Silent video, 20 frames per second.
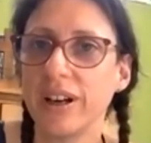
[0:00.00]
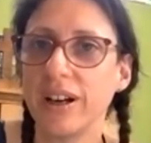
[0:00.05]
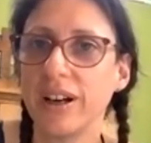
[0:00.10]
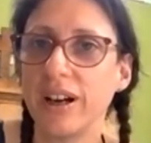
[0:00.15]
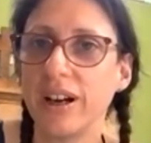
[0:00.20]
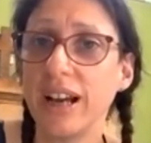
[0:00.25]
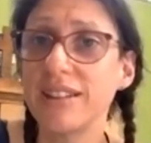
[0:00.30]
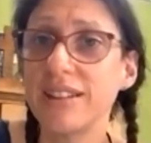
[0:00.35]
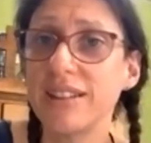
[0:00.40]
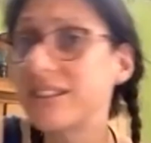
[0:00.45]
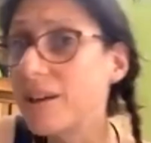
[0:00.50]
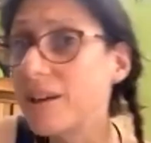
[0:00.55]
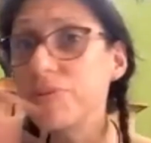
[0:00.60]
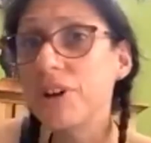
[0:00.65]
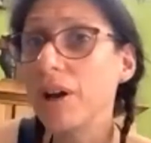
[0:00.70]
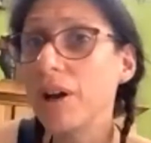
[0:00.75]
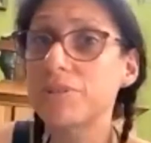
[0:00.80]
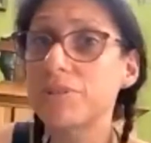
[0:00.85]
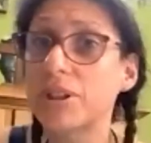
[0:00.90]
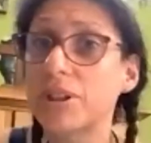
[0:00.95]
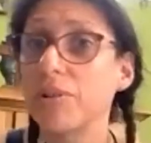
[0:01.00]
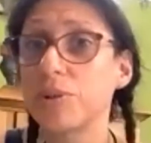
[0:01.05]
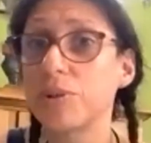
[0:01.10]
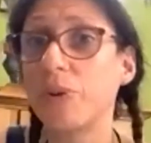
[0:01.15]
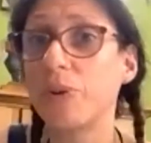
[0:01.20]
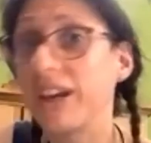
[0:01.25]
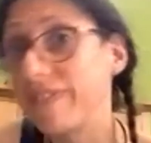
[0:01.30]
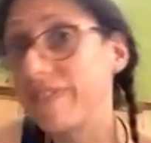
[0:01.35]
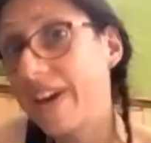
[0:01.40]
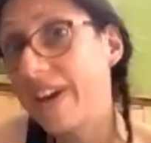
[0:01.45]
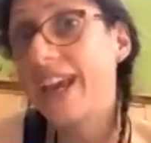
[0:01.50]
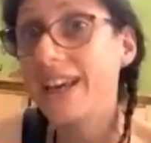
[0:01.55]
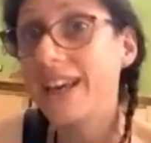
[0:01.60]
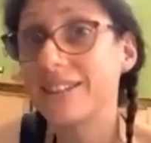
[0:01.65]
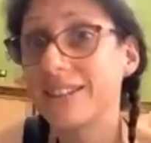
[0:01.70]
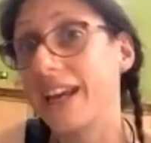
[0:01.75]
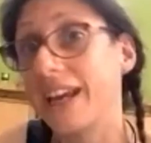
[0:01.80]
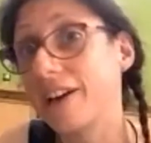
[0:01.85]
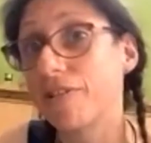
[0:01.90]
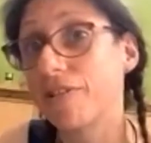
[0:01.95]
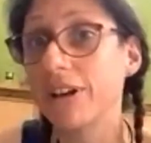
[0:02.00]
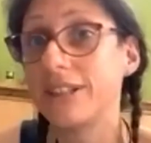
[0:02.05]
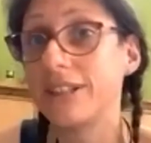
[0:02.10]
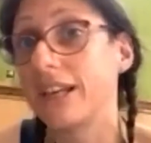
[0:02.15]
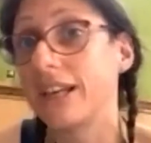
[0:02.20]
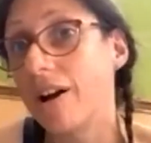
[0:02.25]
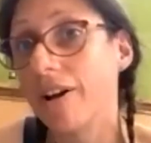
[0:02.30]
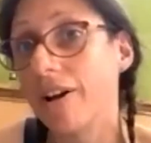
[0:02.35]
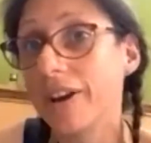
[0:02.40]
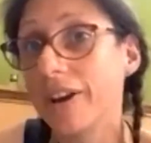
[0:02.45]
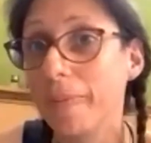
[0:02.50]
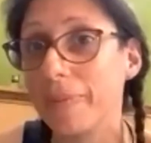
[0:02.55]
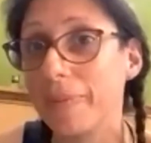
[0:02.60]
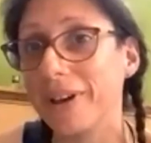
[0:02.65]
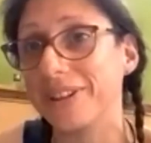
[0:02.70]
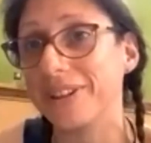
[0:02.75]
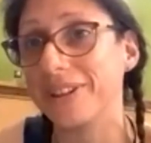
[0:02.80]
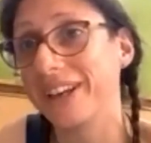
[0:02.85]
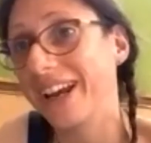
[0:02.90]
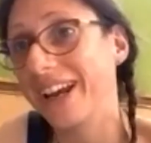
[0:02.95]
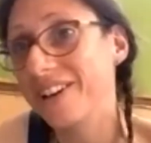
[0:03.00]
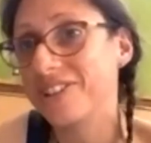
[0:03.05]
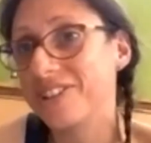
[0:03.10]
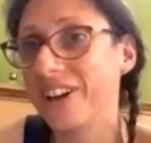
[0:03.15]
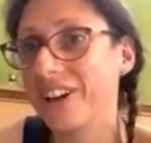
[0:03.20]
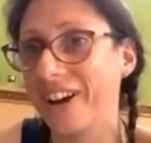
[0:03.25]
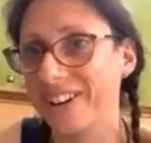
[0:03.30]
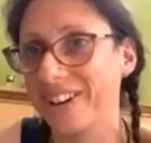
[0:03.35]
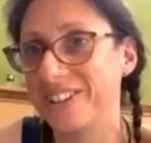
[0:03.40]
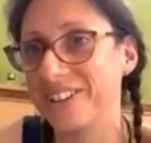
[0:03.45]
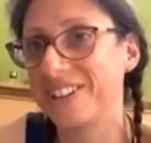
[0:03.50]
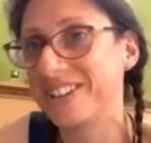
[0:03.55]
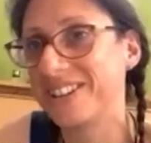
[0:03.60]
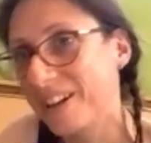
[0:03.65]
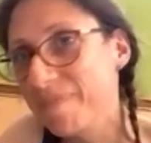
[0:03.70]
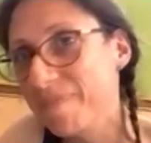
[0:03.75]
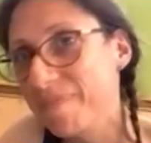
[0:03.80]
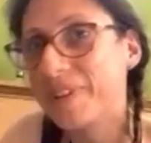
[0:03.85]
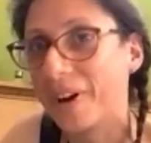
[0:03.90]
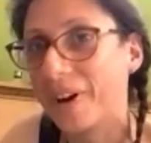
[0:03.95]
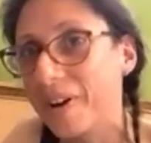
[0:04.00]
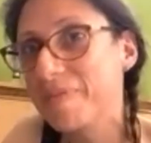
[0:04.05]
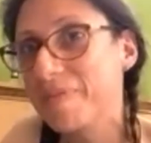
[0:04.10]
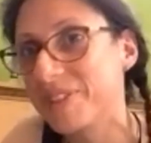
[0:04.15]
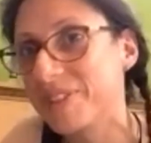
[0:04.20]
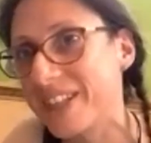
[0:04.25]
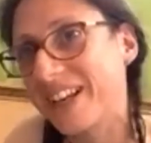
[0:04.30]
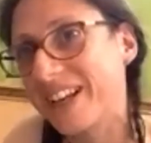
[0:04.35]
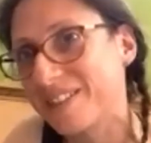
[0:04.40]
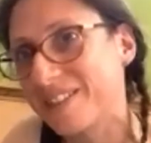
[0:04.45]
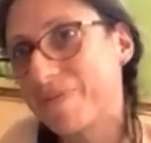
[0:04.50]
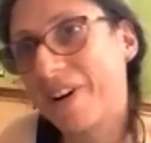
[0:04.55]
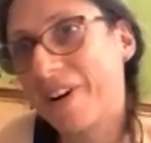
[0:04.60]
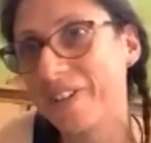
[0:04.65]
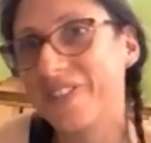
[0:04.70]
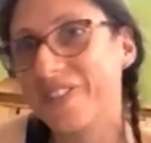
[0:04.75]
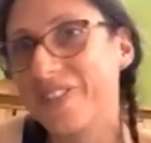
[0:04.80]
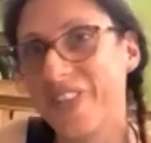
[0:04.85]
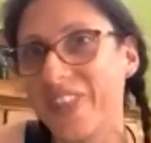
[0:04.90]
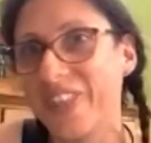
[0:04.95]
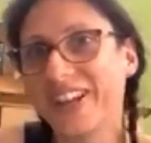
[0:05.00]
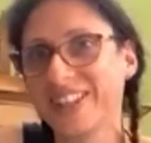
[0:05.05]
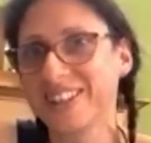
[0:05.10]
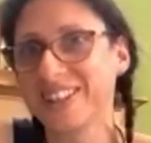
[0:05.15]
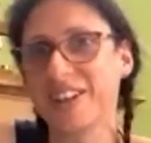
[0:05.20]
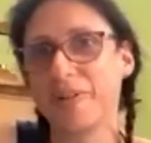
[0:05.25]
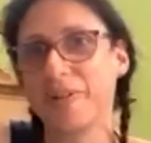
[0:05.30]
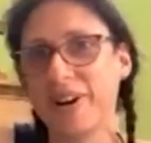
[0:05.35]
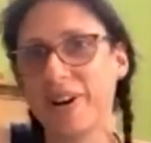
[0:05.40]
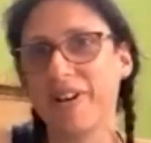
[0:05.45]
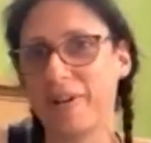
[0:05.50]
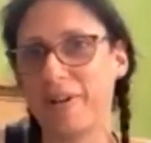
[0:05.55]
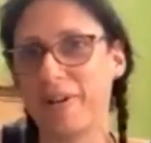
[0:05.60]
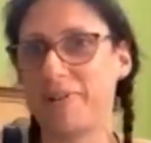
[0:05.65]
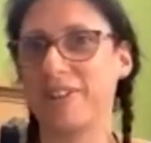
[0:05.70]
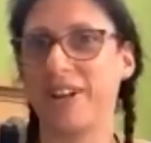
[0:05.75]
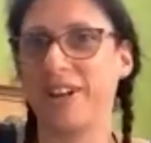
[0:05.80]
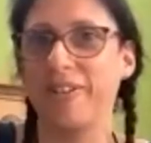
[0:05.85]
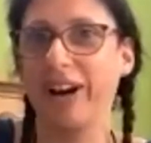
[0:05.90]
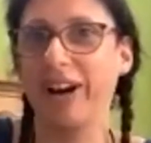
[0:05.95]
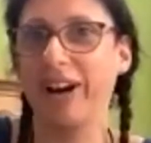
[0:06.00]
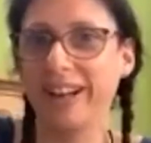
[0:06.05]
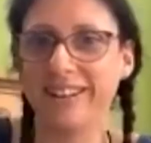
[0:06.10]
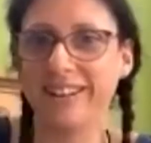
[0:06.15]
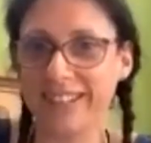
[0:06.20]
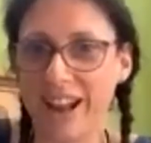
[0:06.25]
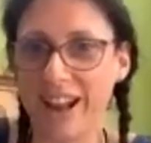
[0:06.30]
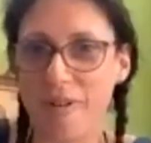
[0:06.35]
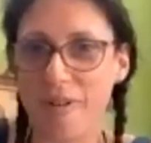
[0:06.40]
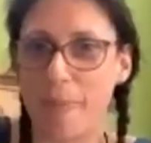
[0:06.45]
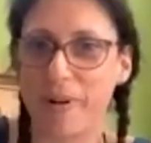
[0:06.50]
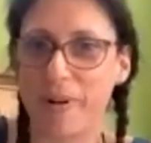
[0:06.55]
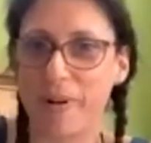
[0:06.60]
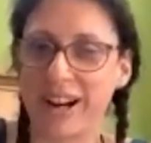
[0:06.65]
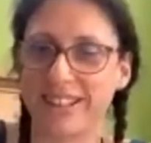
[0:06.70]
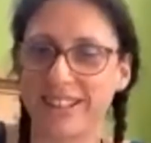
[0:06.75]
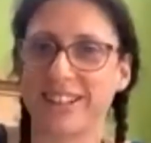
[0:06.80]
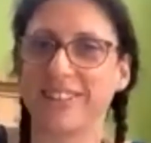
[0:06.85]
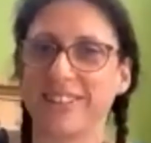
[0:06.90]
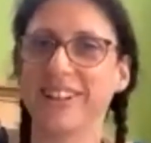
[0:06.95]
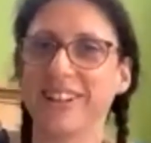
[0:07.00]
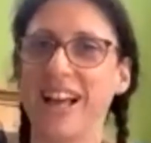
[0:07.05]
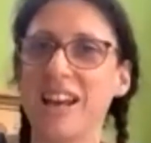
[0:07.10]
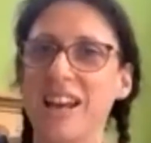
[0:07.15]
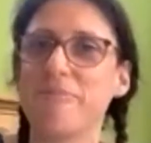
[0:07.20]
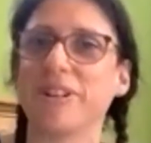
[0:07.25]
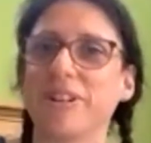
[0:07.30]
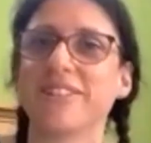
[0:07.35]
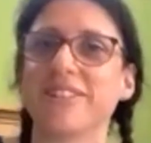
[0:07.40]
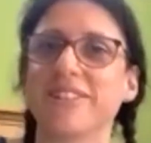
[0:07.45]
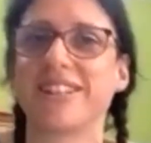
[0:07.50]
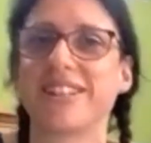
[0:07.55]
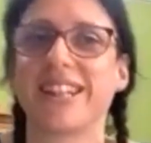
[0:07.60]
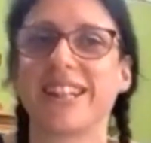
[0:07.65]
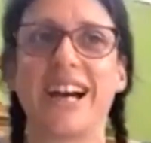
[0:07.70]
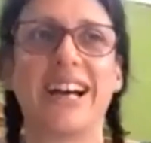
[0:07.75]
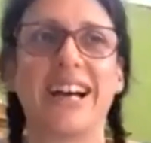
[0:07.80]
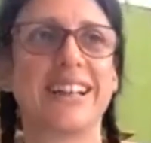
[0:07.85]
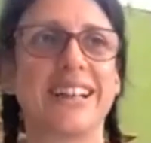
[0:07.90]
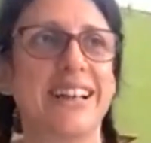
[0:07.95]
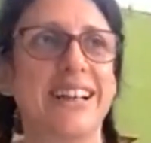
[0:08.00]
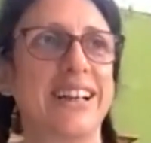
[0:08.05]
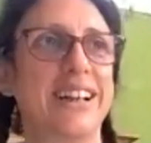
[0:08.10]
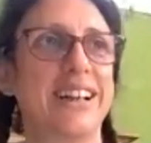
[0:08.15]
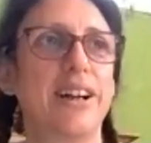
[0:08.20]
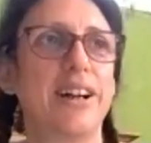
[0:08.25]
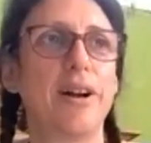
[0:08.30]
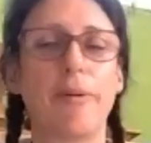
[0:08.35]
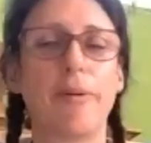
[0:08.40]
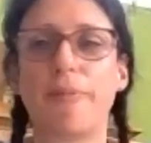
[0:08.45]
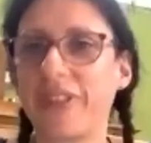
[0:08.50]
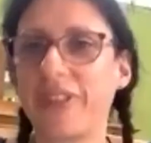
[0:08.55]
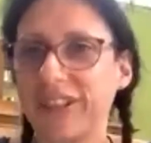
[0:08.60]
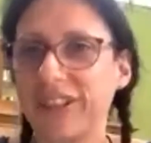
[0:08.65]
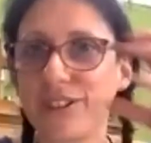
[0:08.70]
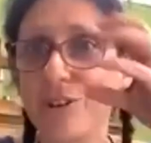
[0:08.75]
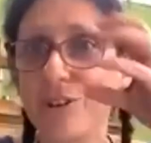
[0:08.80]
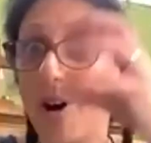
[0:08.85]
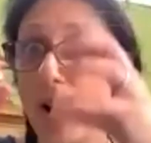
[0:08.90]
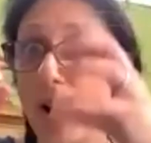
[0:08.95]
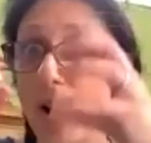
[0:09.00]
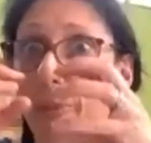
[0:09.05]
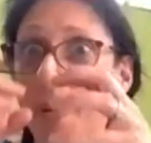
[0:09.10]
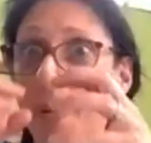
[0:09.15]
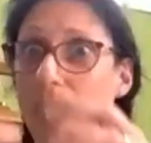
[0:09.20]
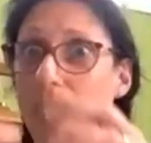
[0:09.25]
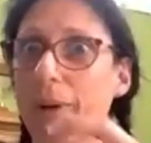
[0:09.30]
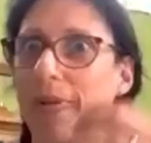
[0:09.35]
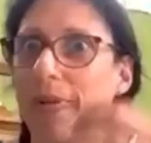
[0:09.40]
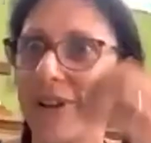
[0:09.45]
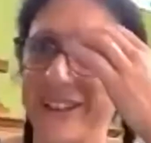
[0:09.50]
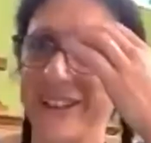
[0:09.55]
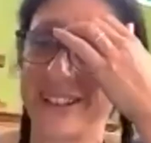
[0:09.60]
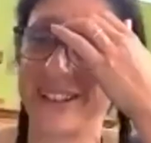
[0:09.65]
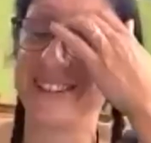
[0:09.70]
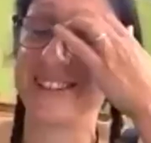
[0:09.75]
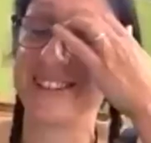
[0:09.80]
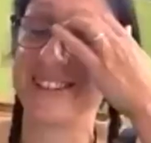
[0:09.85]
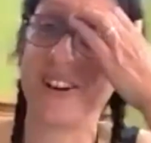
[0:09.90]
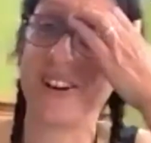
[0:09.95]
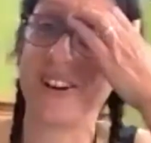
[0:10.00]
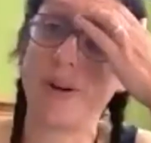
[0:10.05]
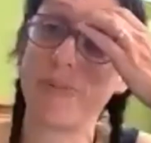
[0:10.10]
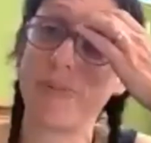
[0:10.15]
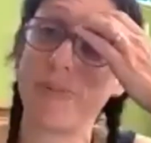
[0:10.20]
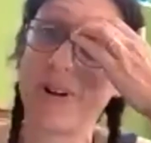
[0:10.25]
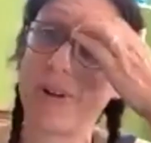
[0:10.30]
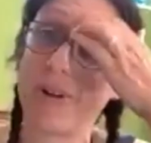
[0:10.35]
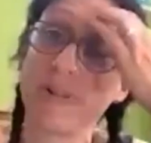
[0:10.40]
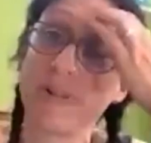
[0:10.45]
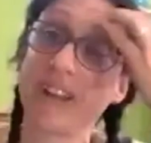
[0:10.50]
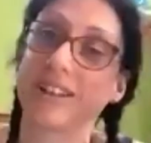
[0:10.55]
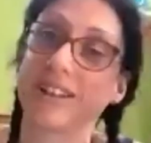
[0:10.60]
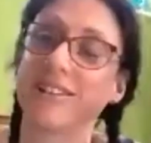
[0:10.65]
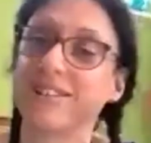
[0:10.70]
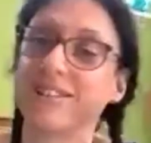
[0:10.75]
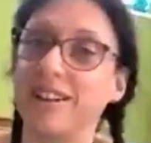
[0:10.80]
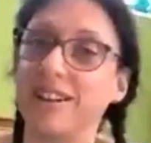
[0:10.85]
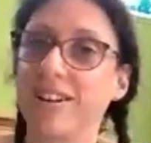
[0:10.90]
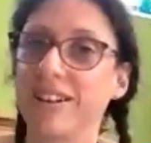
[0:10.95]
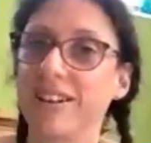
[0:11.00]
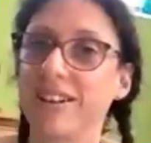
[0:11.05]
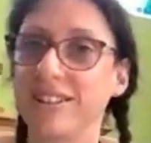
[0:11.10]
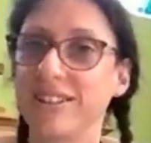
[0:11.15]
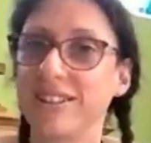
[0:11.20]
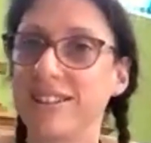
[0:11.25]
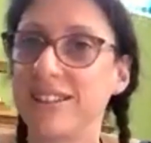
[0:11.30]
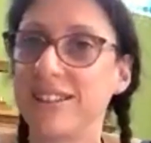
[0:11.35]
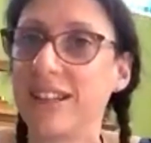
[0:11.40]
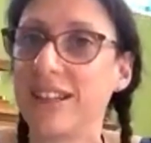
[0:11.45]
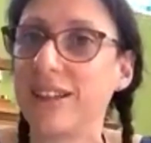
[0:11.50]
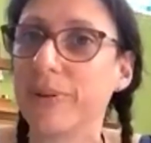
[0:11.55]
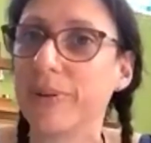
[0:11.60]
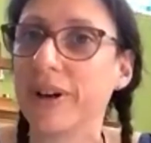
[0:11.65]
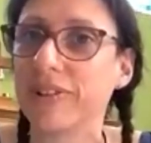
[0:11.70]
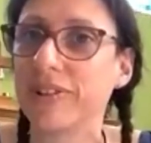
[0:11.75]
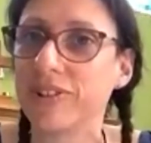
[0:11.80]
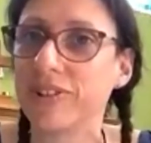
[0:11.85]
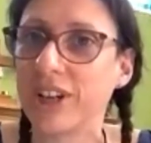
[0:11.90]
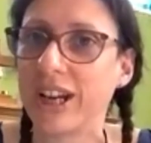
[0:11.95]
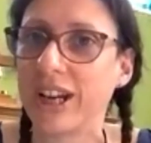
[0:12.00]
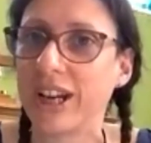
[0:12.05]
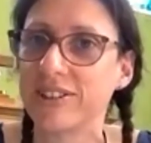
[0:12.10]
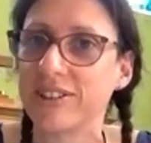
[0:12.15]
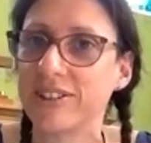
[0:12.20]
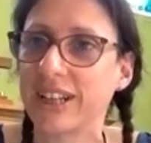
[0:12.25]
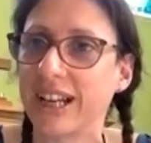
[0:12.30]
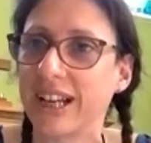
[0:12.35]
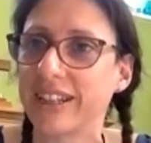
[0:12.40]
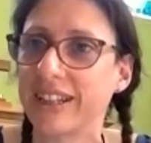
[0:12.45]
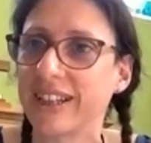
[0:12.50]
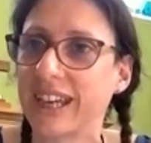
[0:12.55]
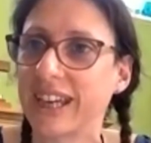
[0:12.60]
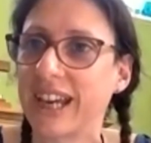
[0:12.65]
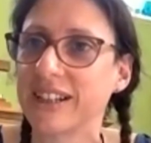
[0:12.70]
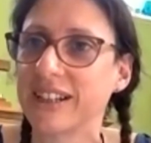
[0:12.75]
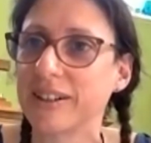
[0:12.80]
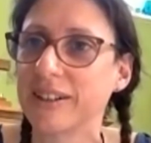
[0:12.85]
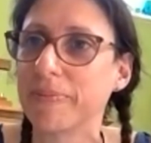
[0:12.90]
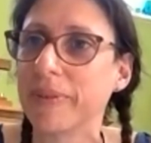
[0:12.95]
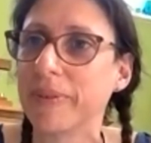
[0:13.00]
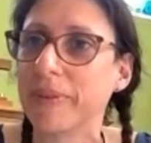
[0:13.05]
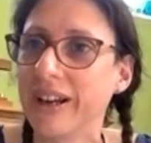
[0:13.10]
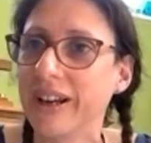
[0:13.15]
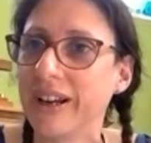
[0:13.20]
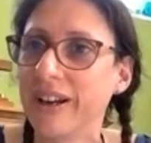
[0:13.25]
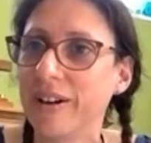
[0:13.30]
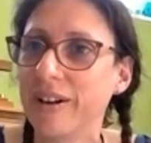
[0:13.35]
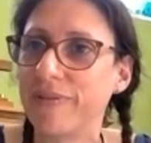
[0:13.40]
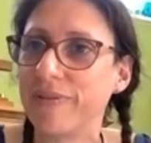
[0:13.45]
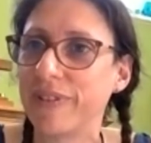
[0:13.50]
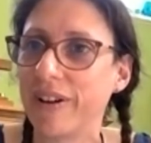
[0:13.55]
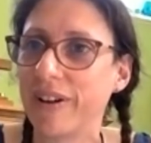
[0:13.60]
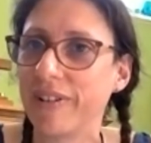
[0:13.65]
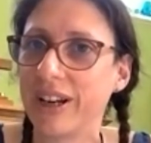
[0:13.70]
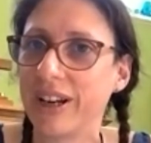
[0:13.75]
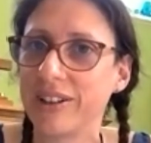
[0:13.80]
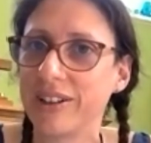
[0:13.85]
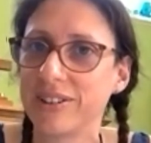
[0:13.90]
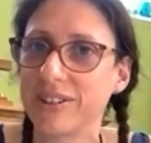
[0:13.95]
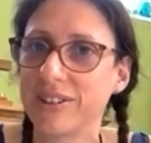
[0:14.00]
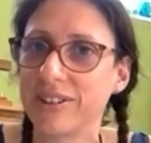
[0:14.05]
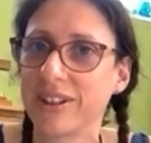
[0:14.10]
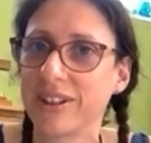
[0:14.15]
And sometimes God's wave is increasing our numbers in church. Sometimes that's one of the things that we're up to, and there are practical elements to that. But that's not our primary concern. Our primary concern is to see the world changed and the kingdom flourish.